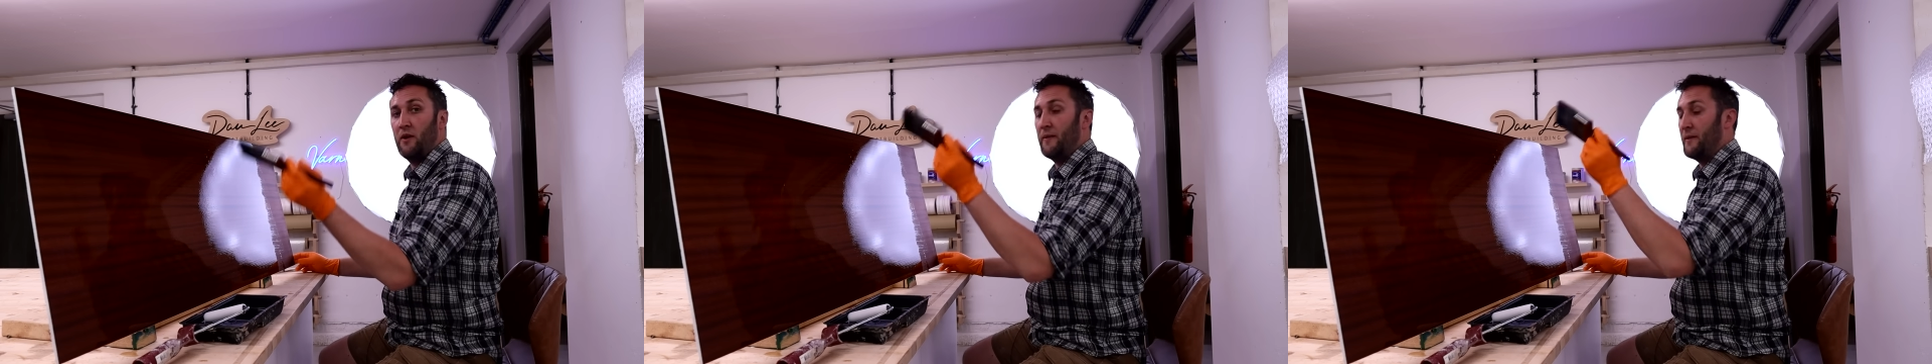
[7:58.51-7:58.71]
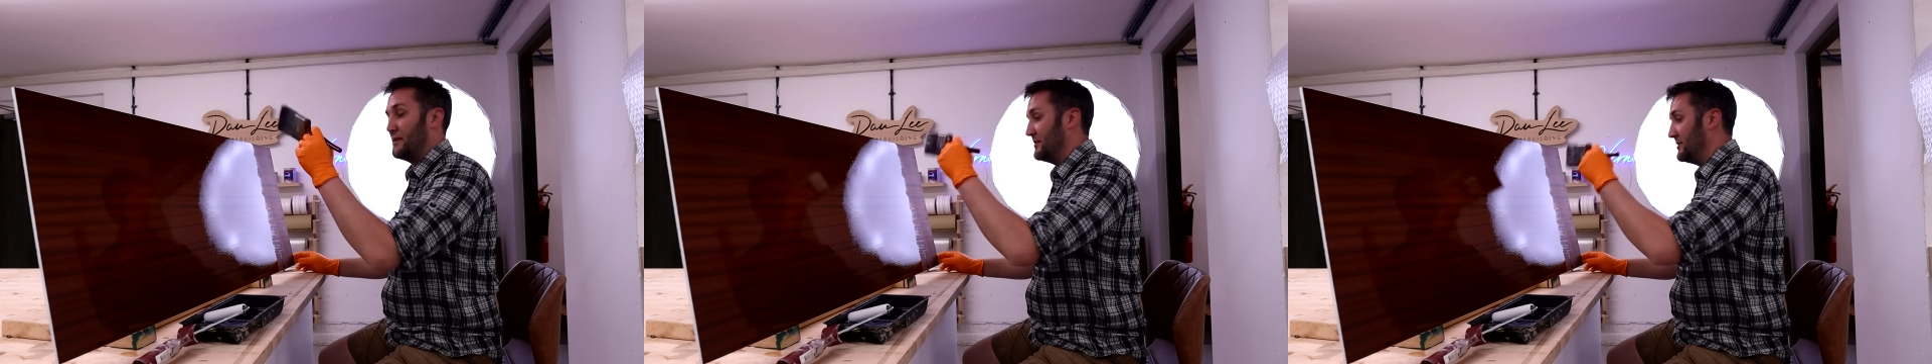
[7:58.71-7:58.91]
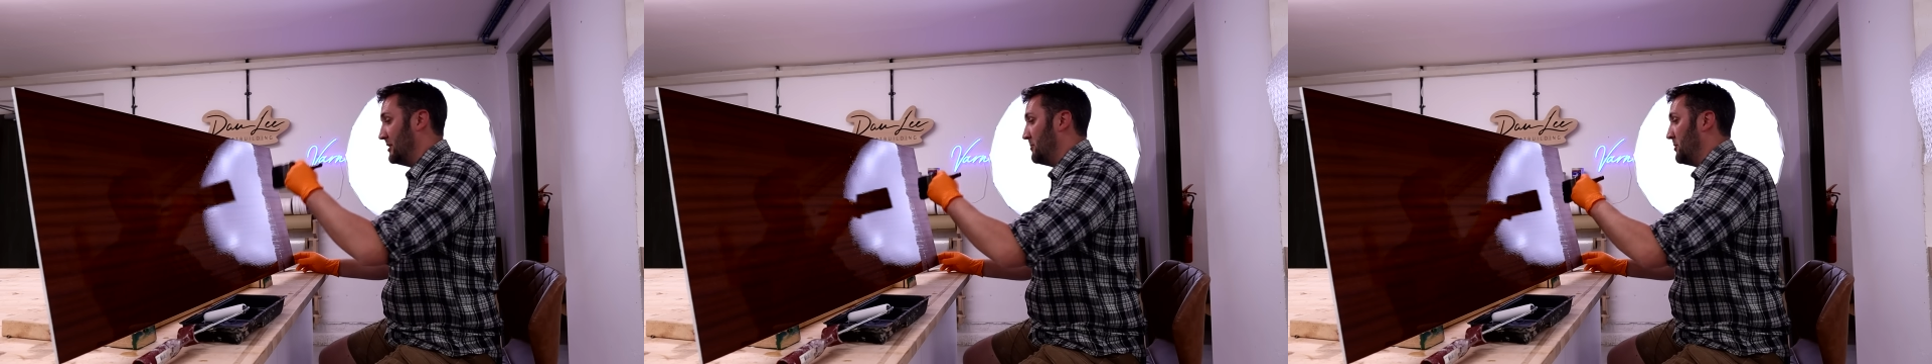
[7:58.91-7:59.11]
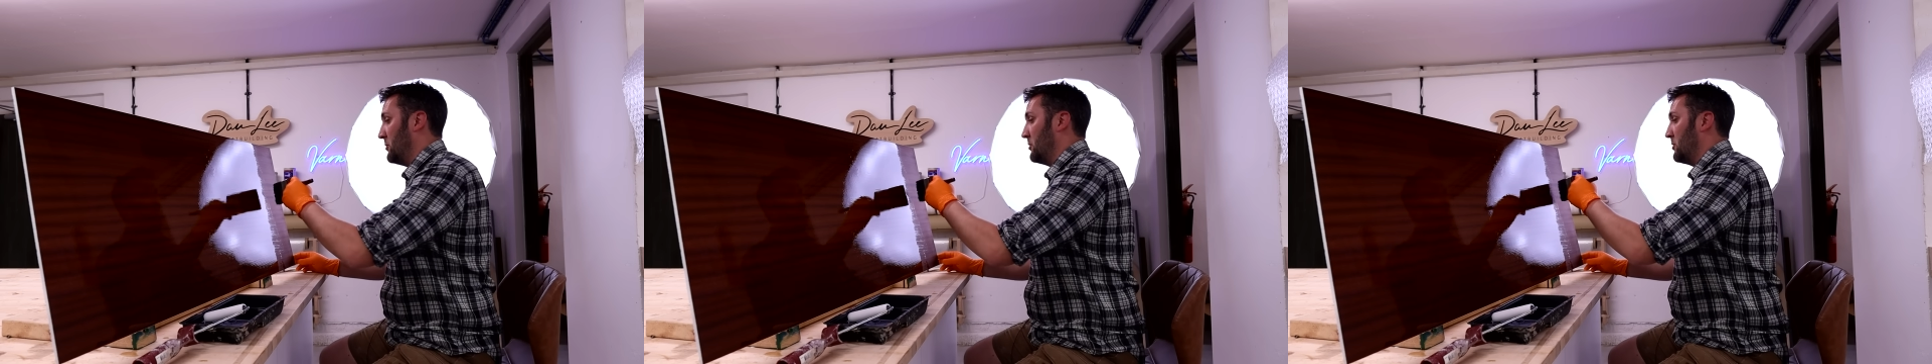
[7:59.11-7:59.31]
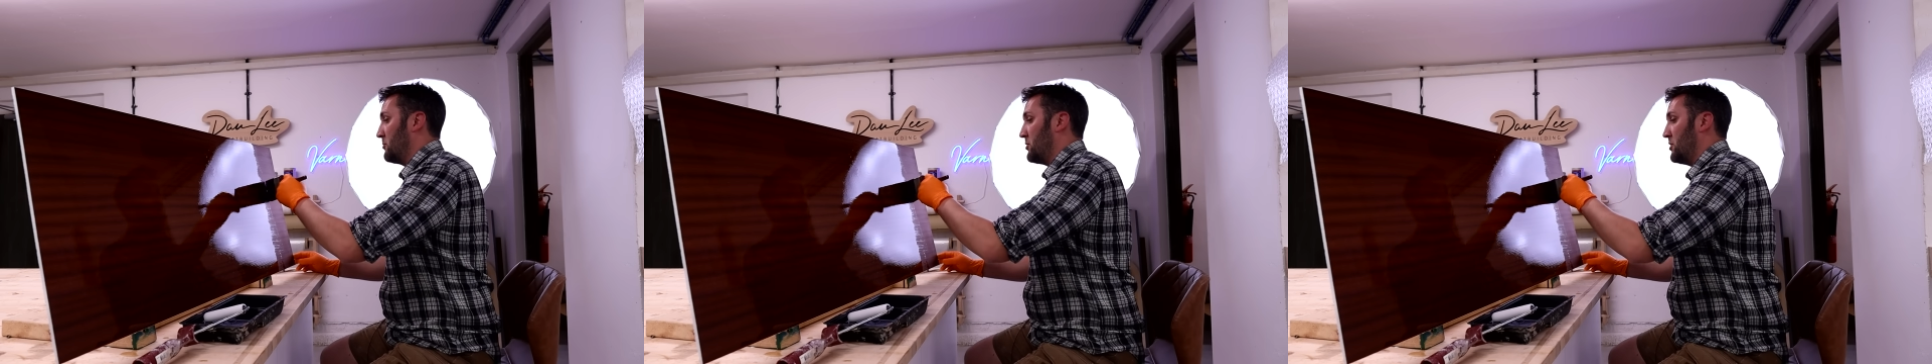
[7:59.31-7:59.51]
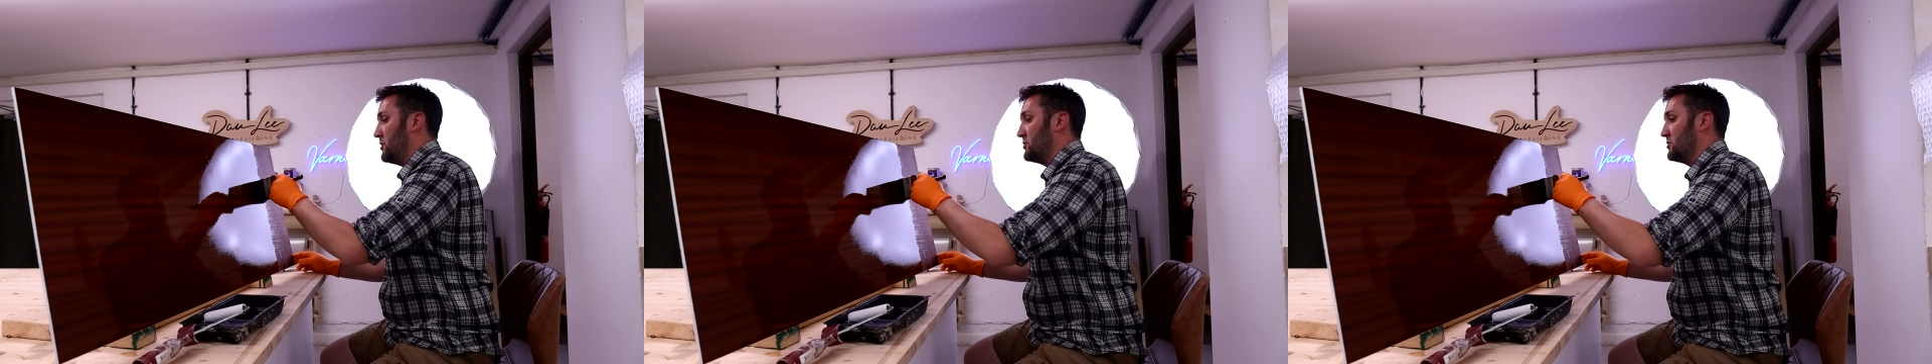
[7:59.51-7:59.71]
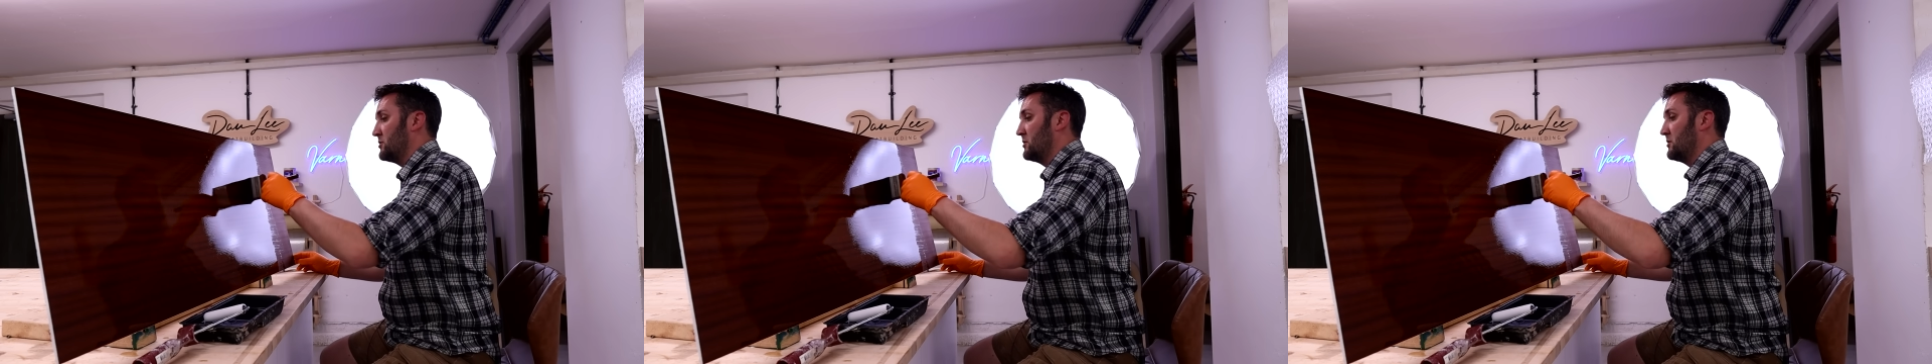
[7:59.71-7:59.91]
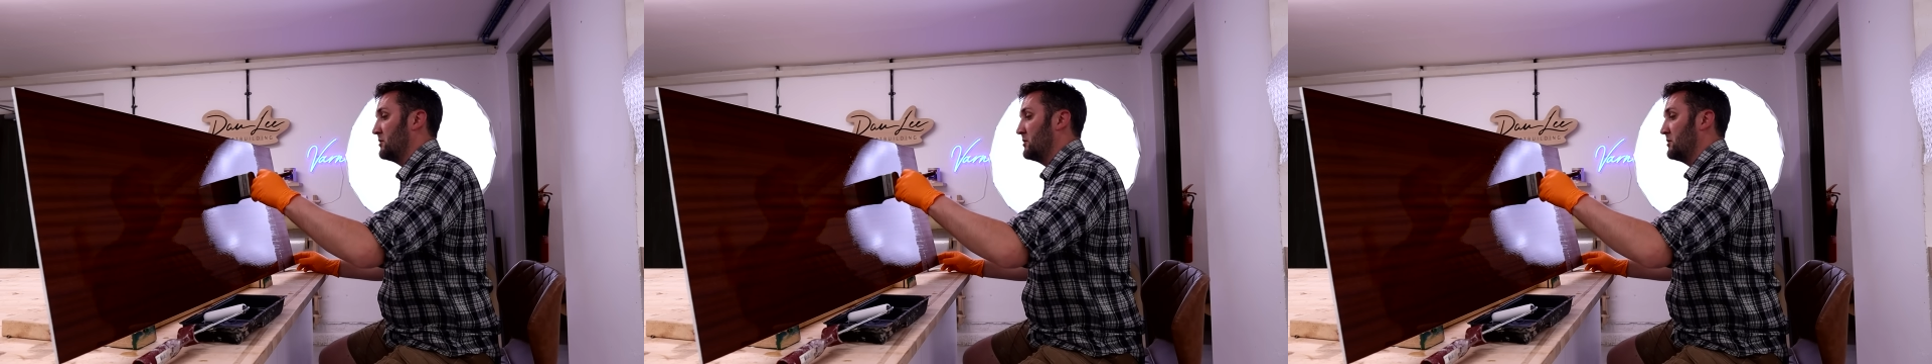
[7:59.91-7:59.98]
and then tip it with a brush.